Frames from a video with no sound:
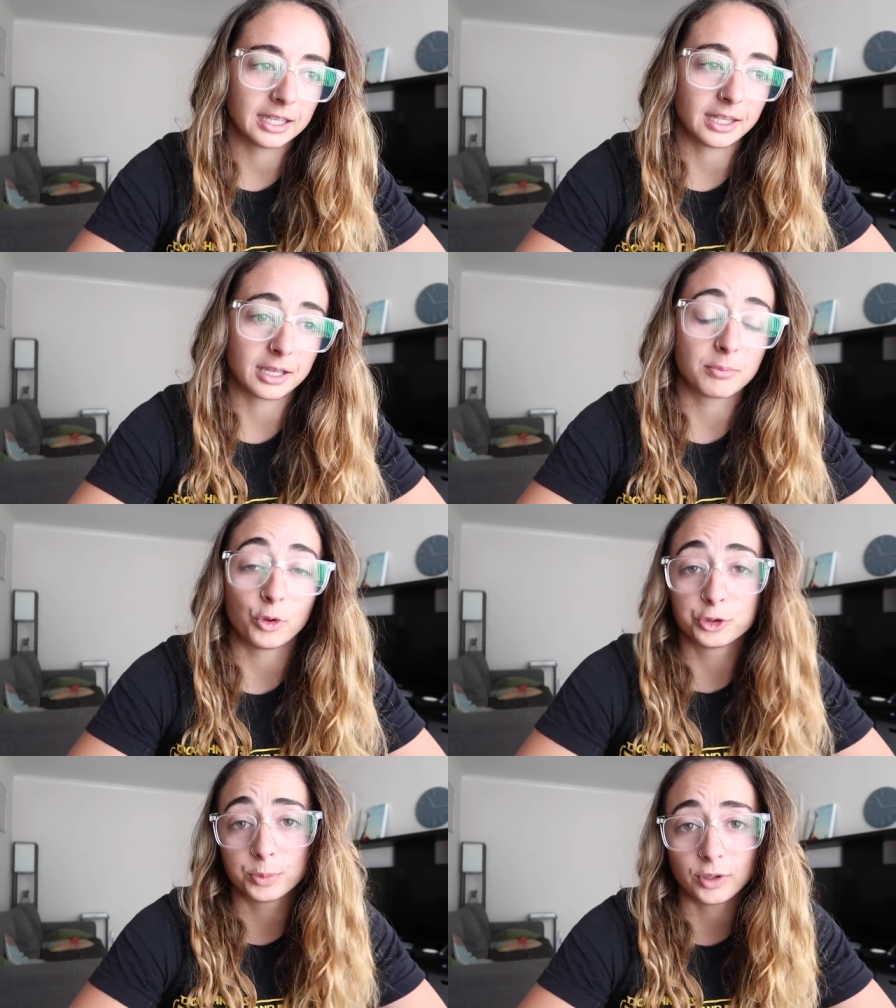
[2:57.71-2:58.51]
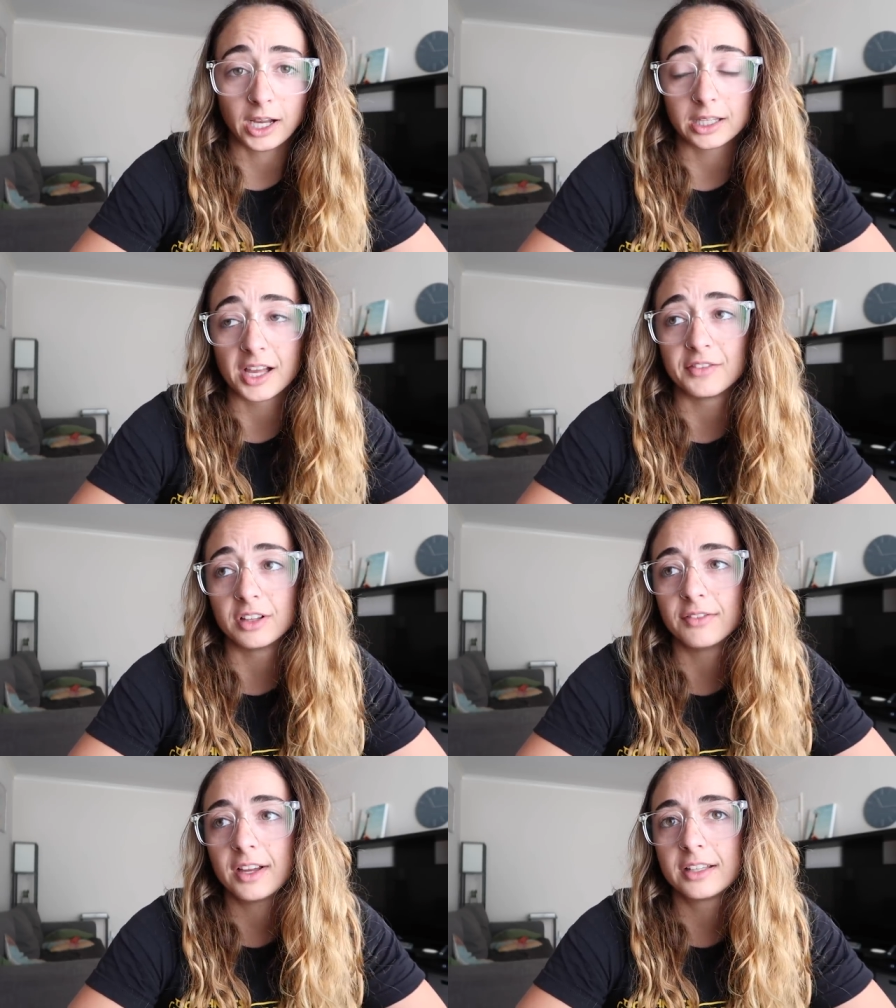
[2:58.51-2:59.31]
at like multiple high
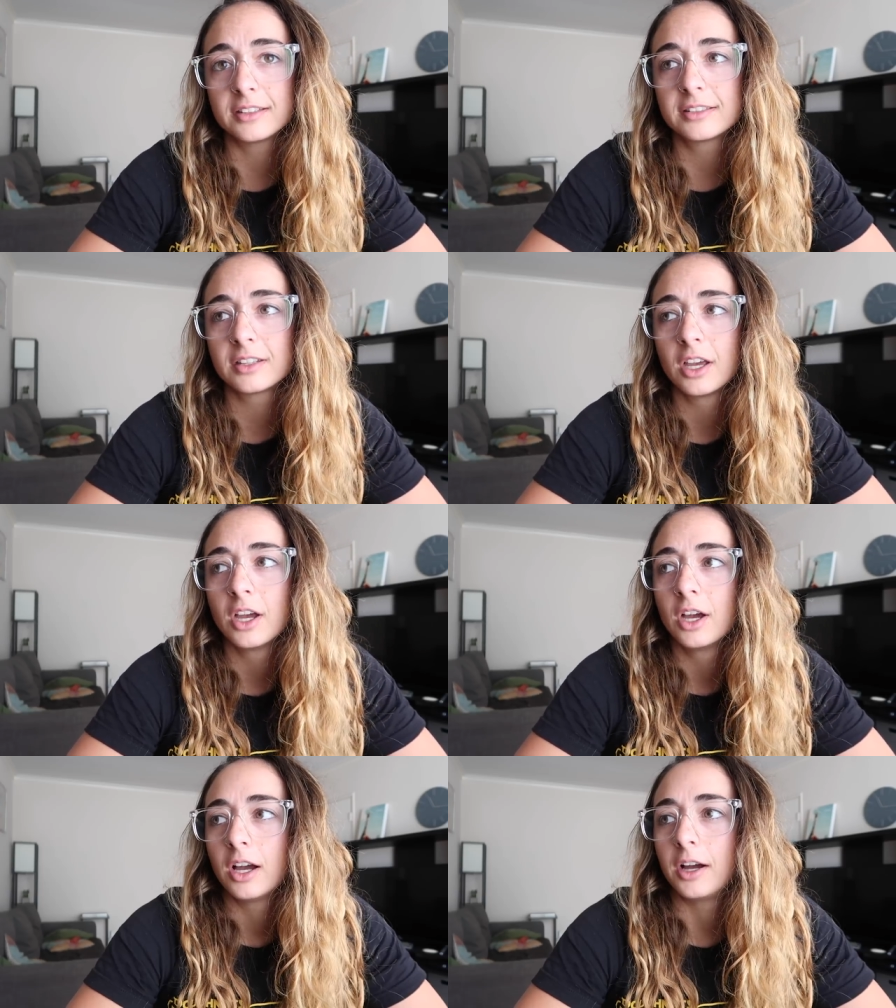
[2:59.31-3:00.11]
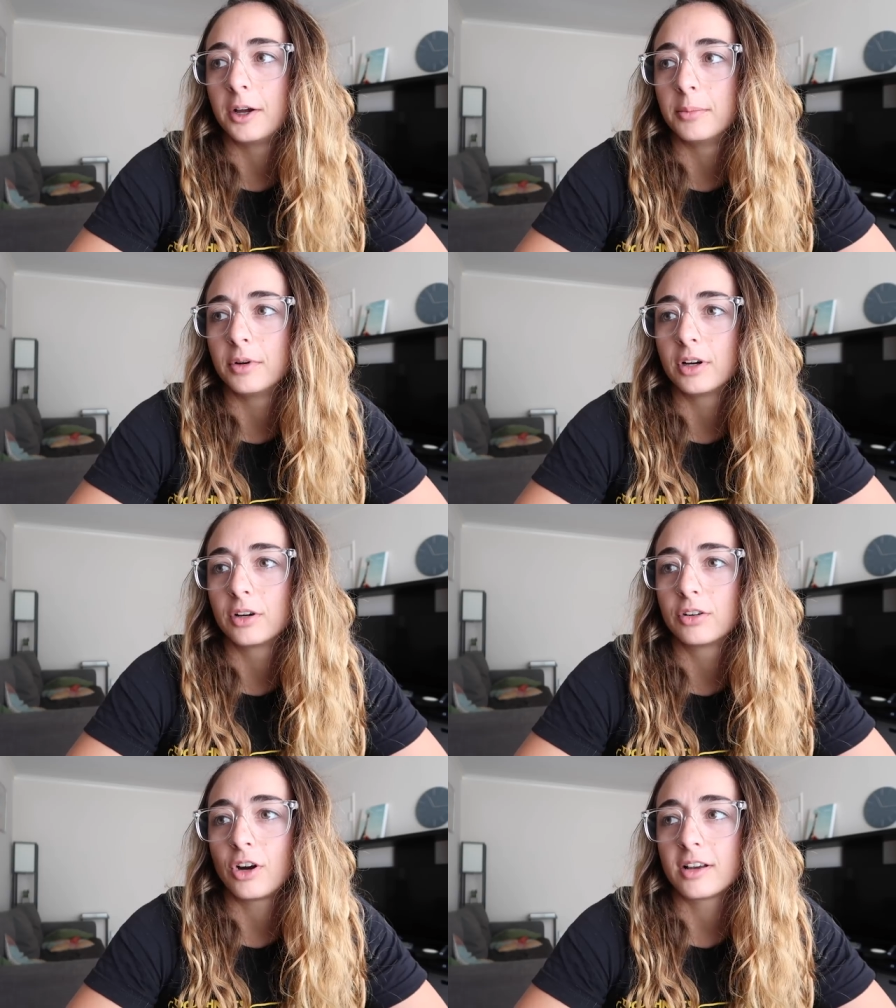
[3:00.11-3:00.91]
level events um,
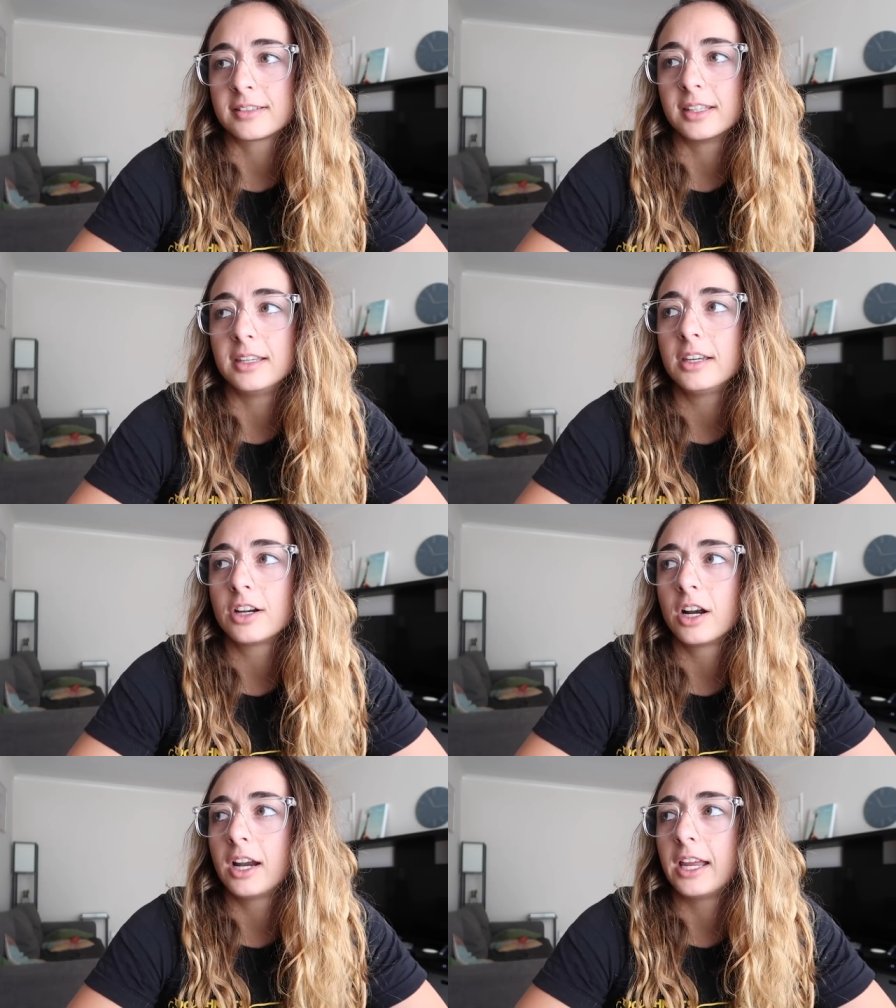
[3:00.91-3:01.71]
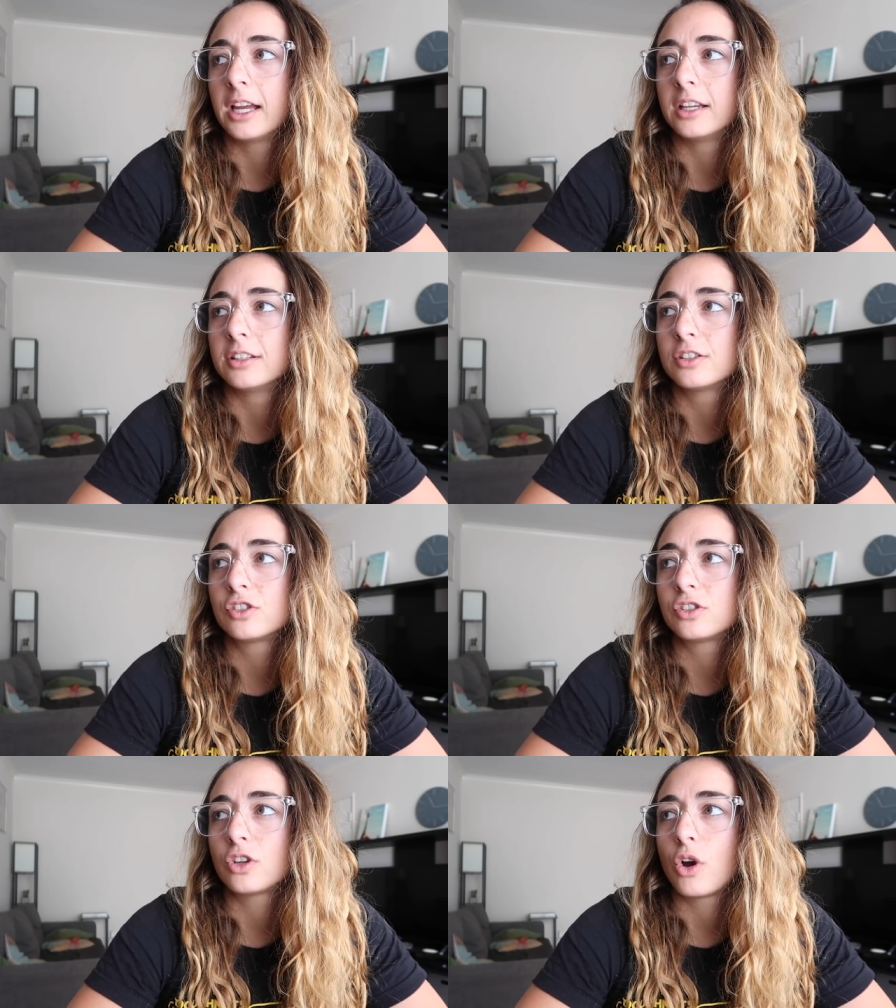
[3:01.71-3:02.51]
across the year. And
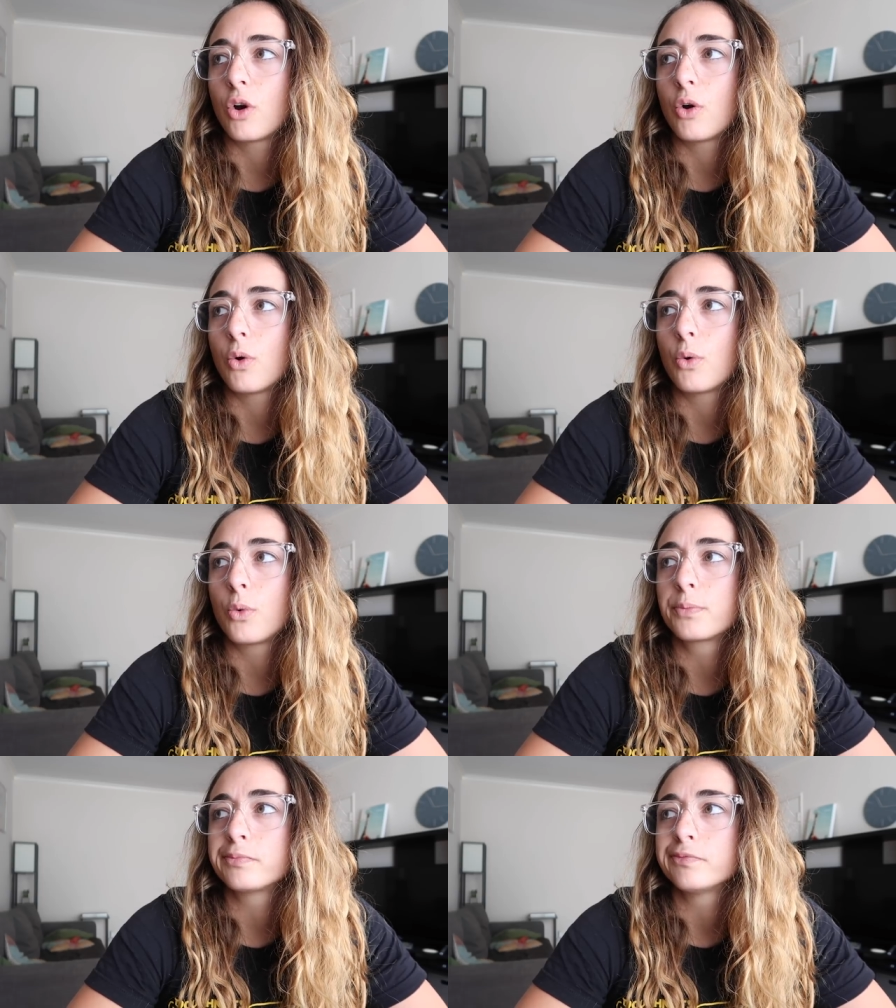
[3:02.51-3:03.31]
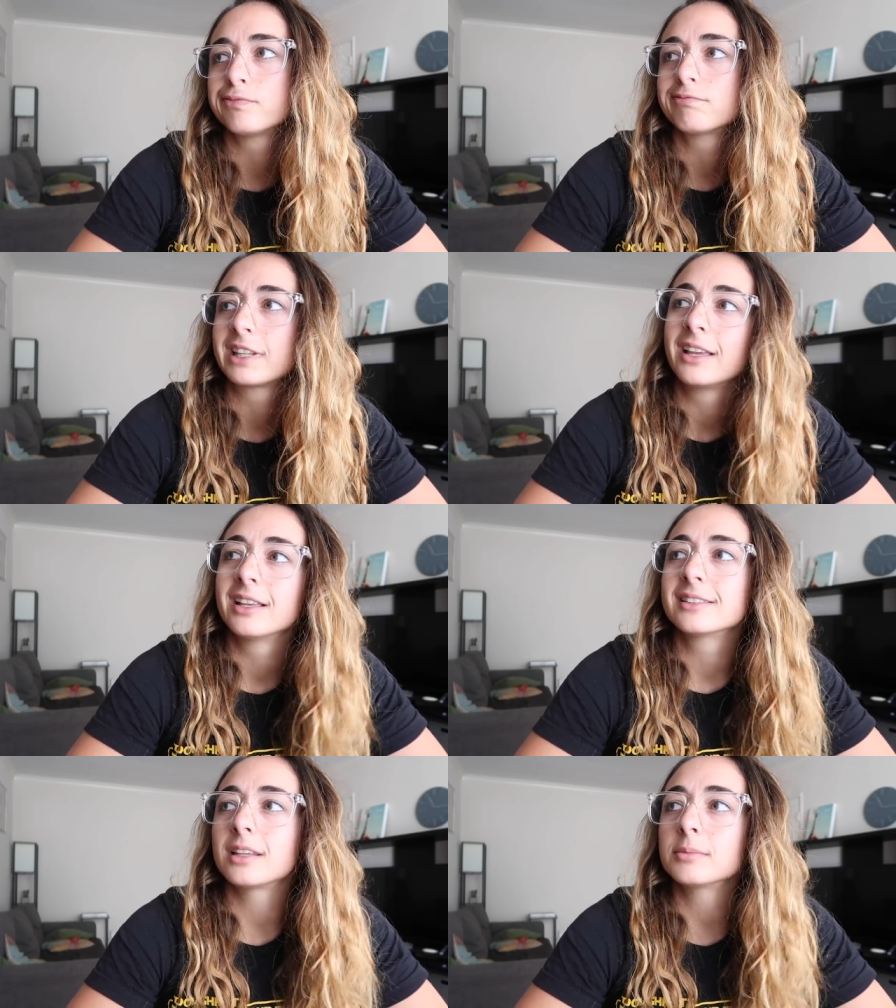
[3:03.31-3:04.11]
so
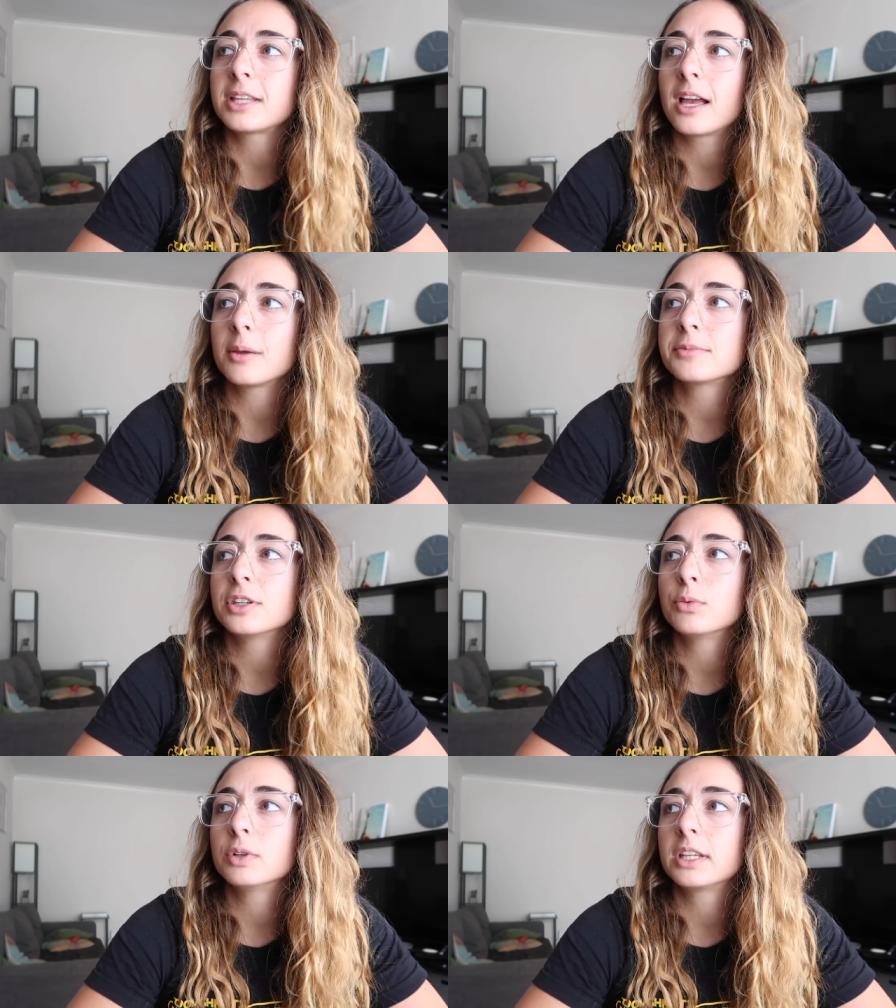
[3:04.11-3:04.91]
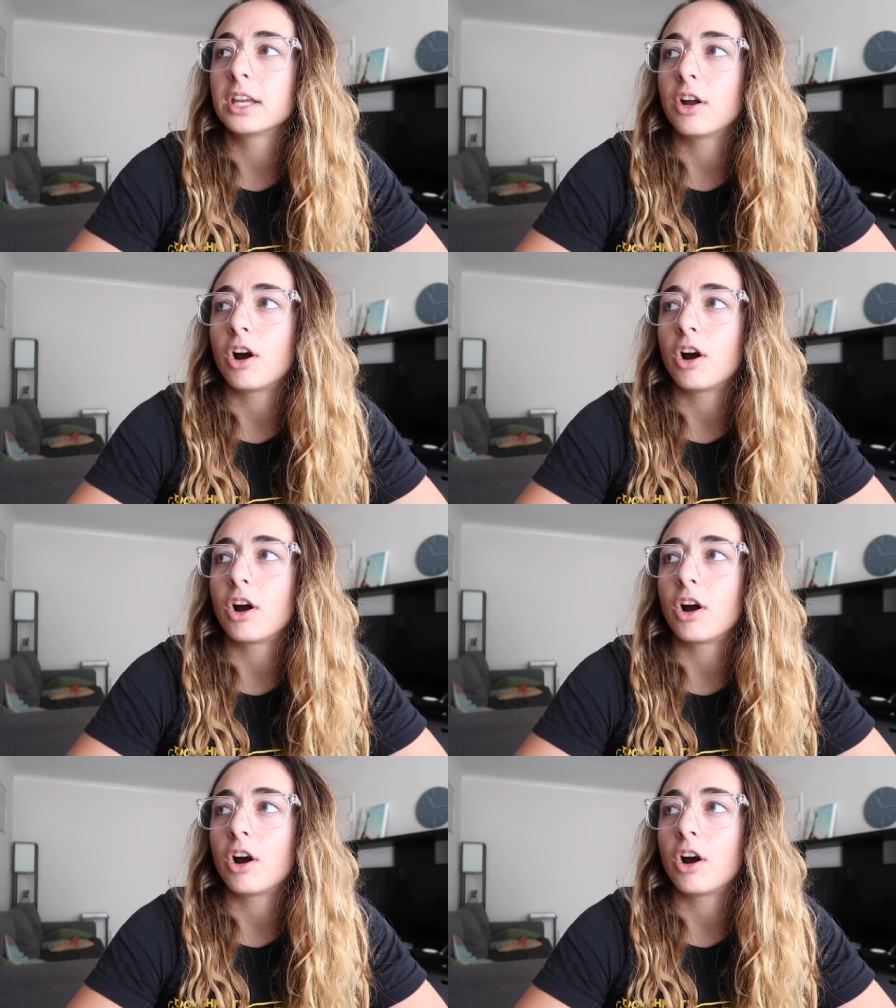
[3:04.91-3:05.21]
sometimes it would get